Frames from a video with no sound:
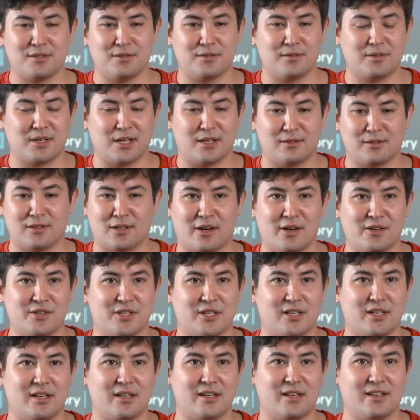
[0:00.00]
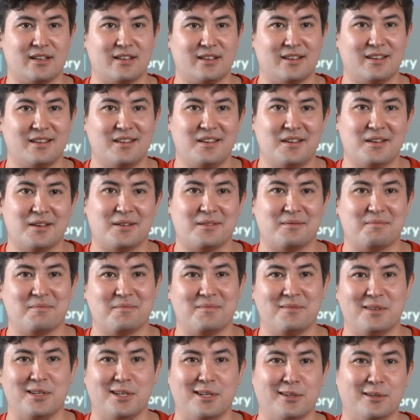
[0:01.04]
you get larger,
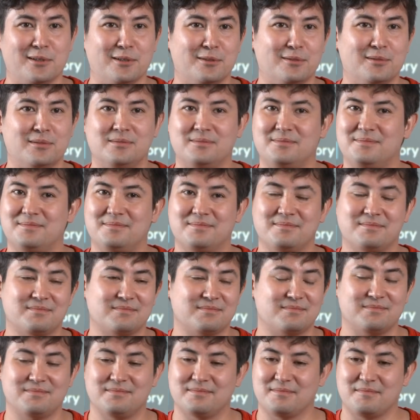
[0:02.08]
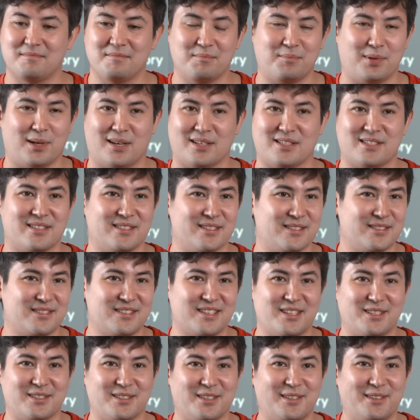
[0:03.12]
new bosses
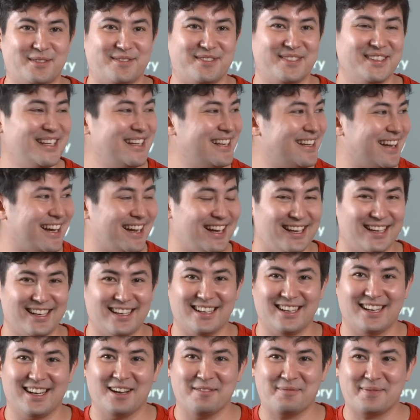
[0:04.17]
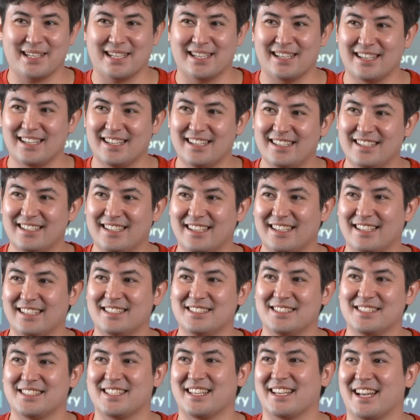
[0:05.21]
kind of appear,
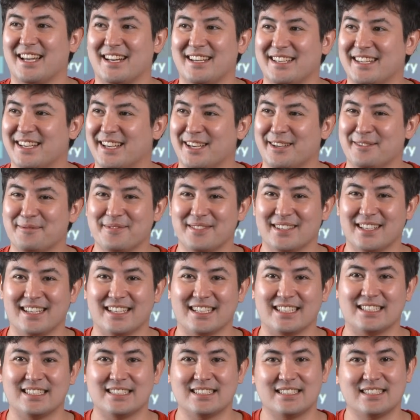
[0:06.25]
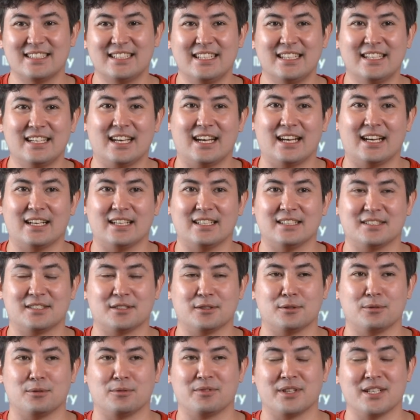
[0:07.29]
just like any game, I guess.
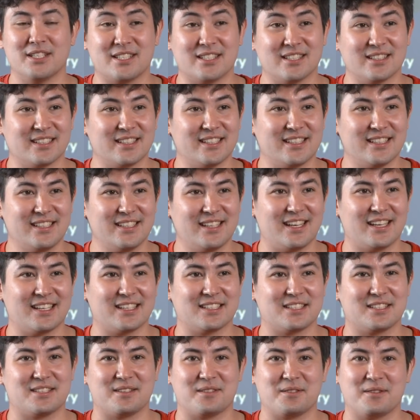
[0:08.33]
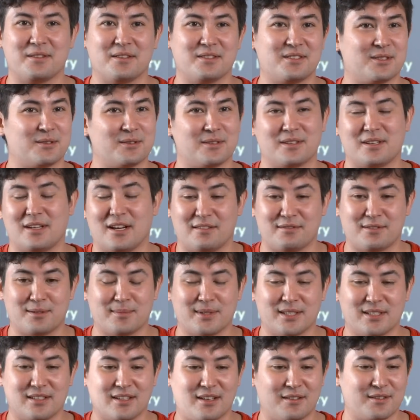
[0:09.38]
So recently, I guess, so the
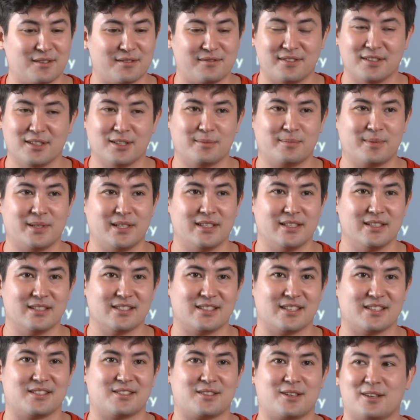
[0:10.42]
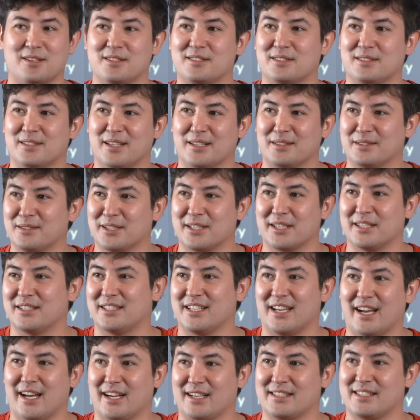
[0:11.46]
government of the Philippines has started to like look into
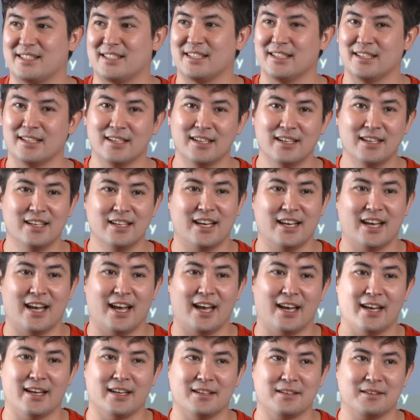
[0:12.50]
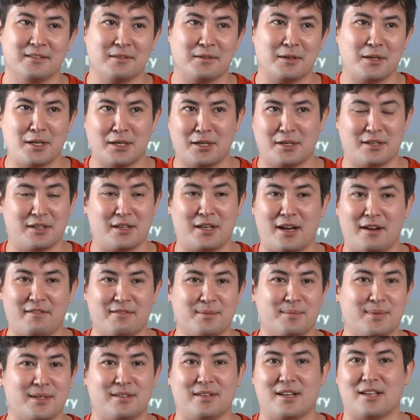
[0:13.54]
Axie, and they
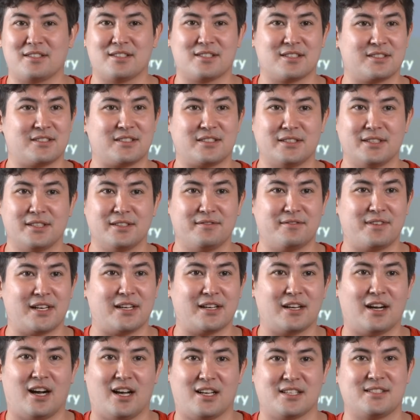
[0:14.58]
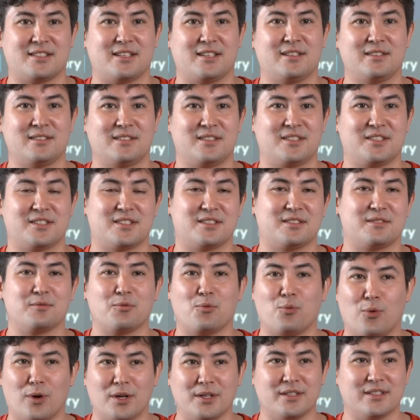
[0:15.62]
haven't been necessarily very hostile. They're just
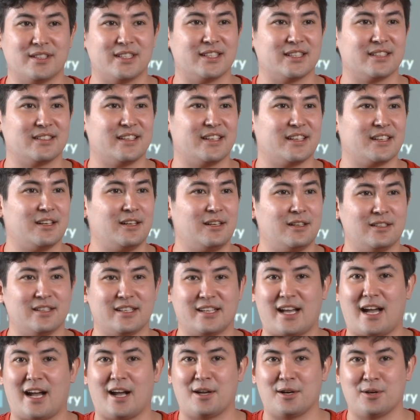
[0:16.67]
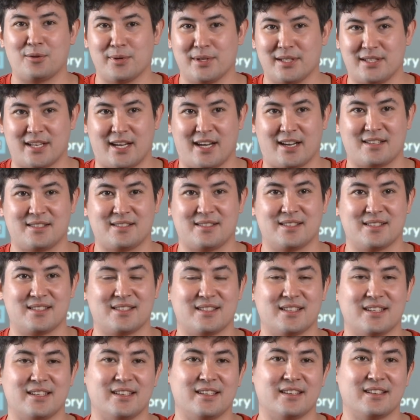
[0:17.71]
wondering like, oh, like how do we tax this
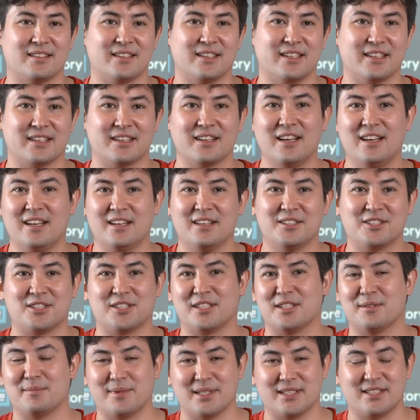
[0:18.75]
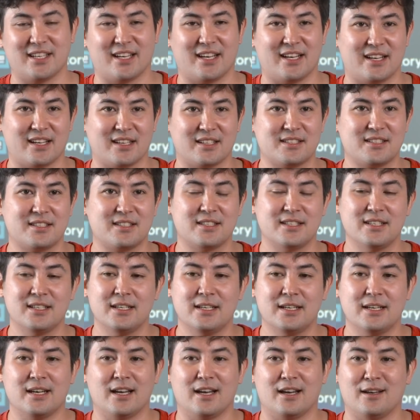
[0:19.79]
thing? Like, should it be taxed?
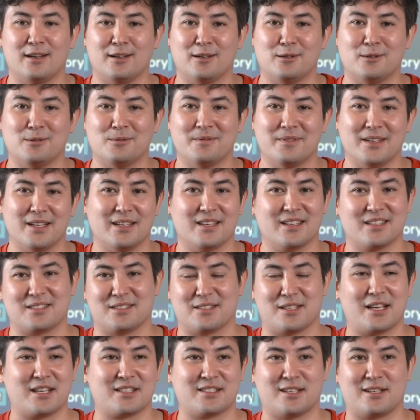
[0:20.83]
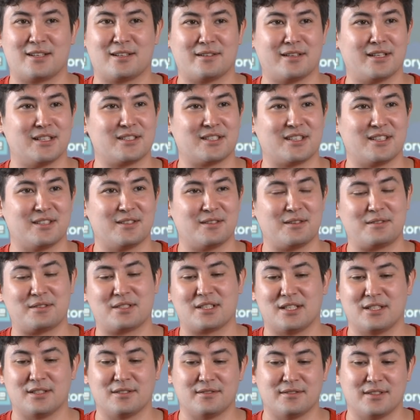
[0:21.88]
Et cetera. Right? It's
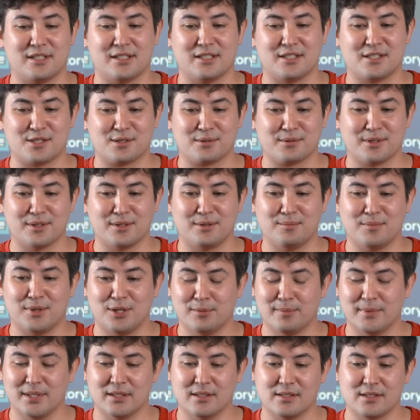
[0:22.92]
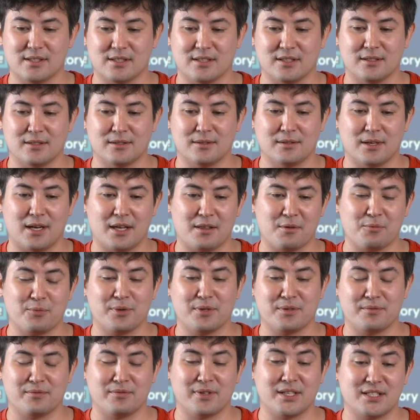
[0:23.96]
kind of a surreal moment. So
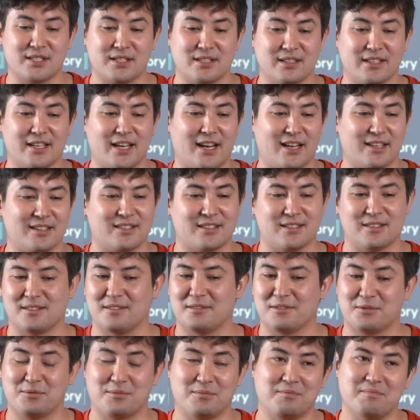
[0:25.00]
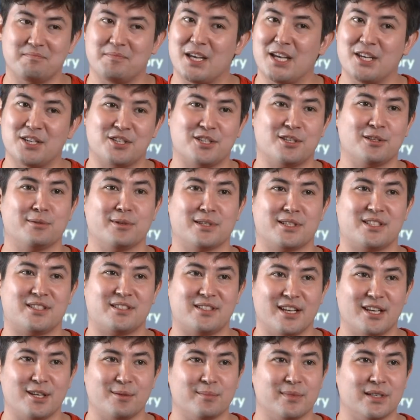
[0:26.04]
we recently had to issue a
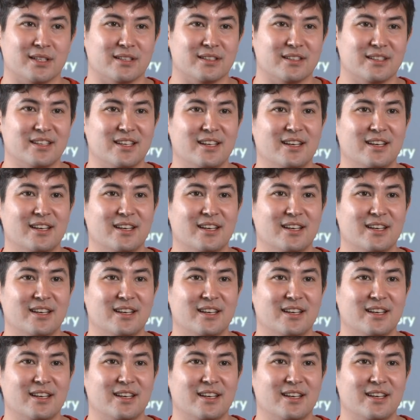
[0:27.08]
statement,